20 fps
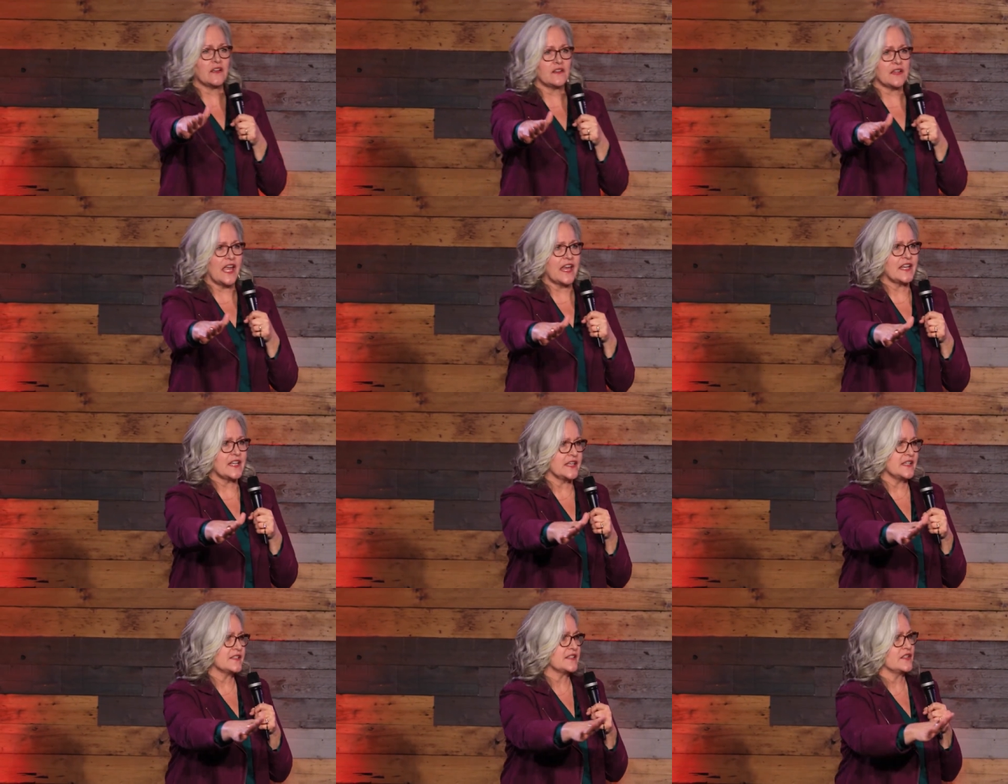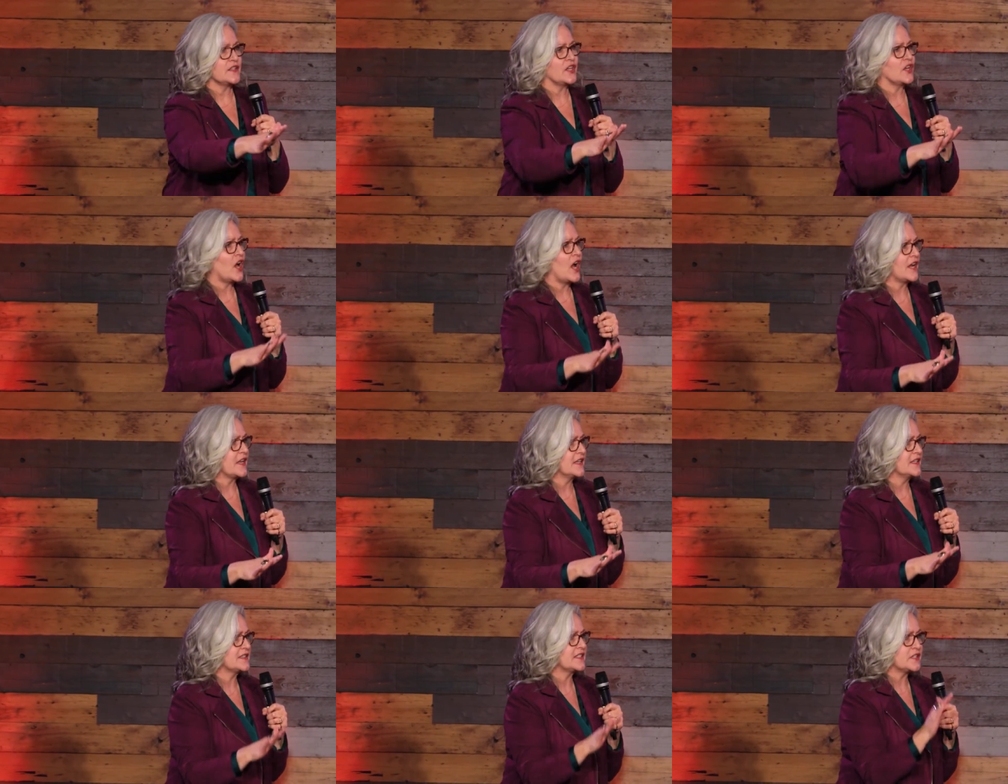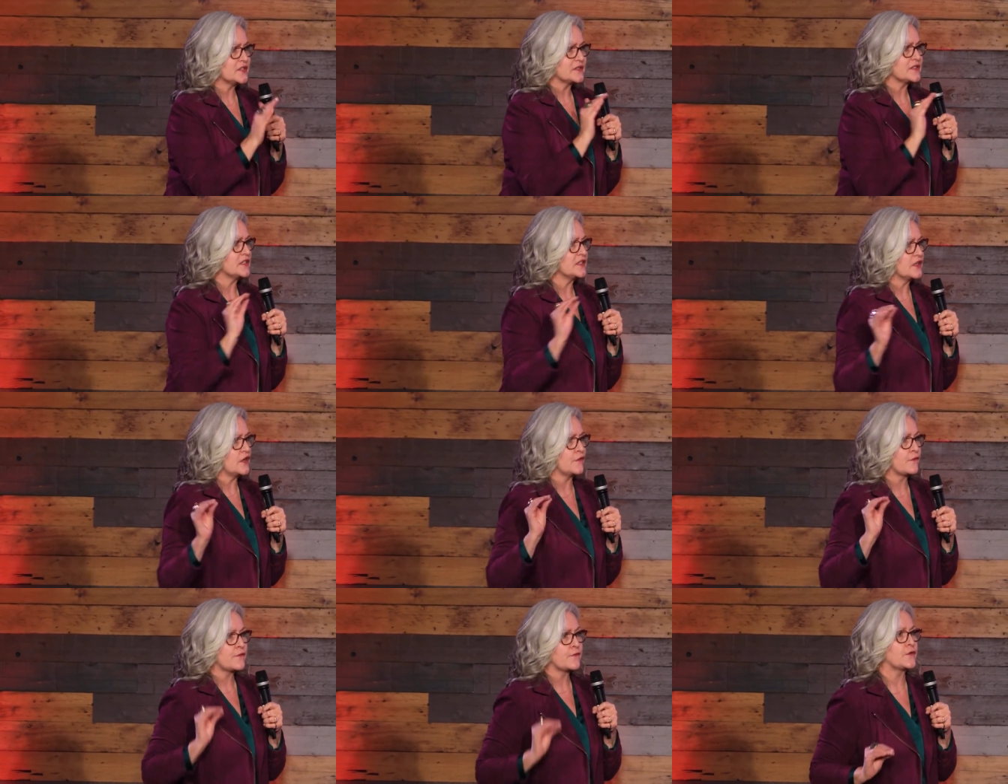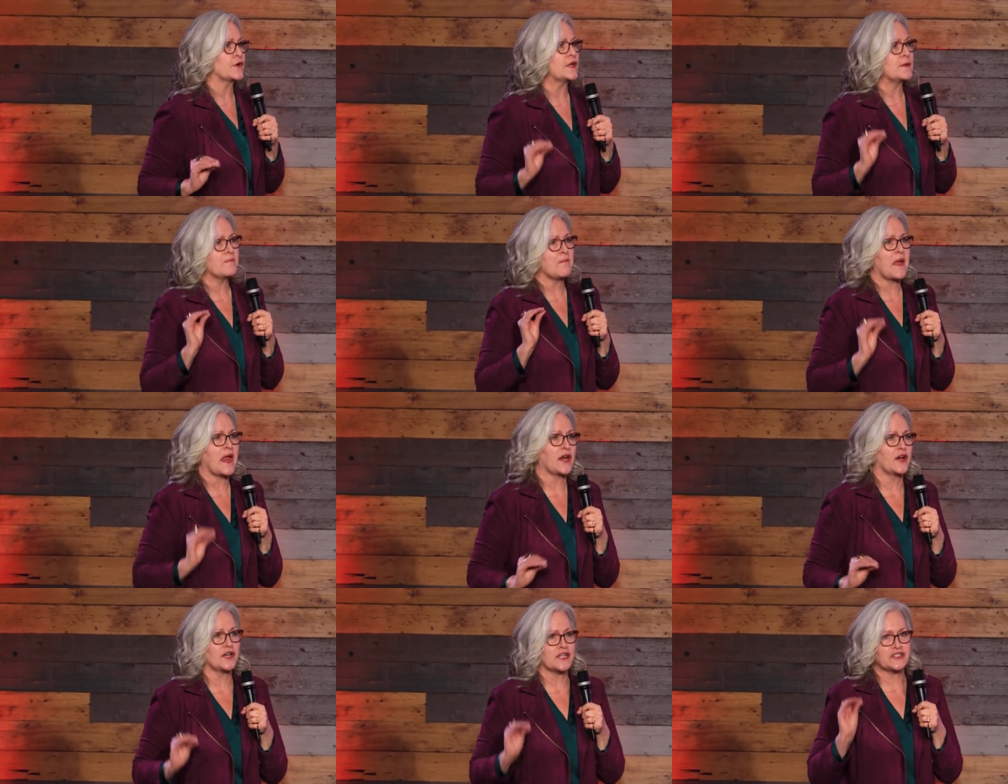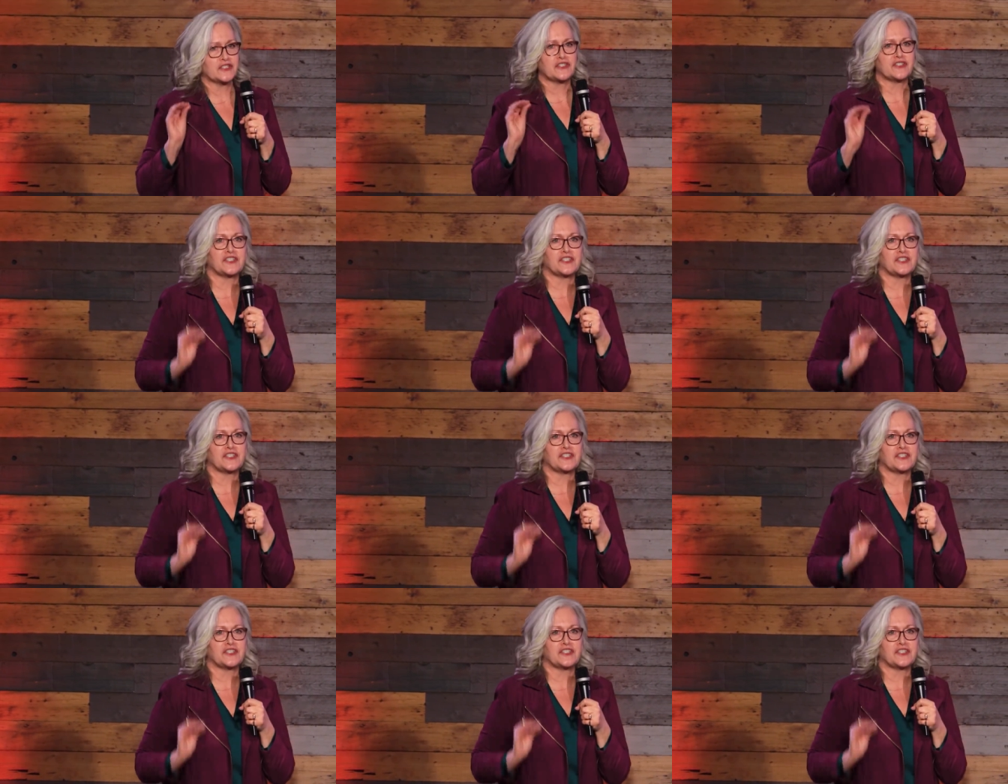ladies in the audience, here's a little free marriage